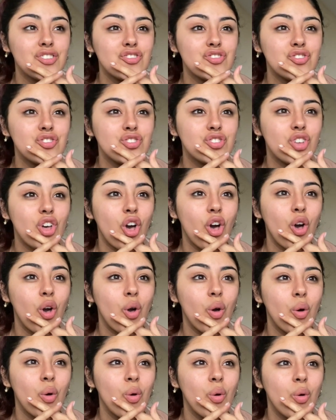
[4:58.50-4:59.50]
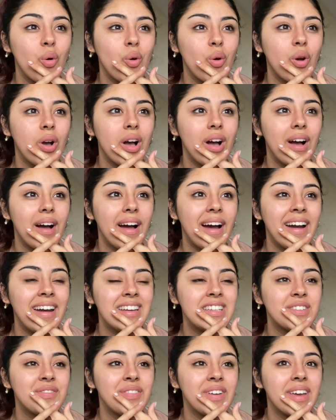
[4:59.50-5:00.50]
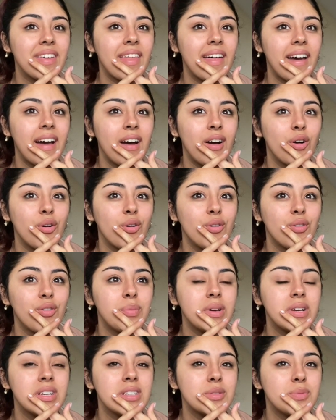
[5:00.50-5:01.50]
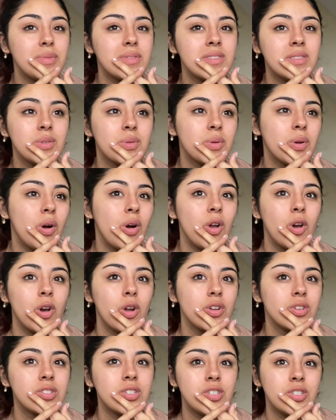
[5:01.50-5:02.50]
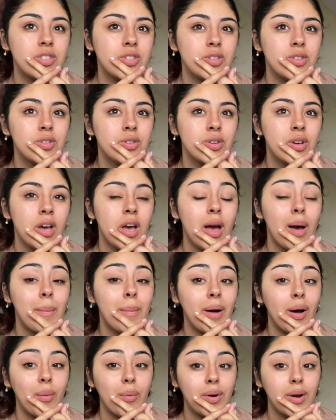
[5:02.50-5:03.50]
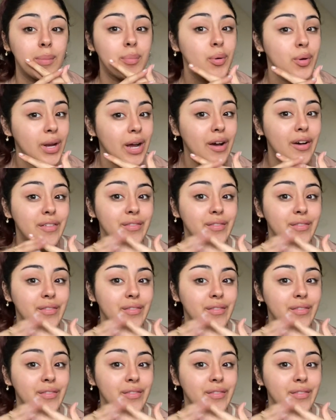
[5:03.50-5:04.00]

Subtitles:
So I need to figure that out because we've still got a lot to do, but I want to put out a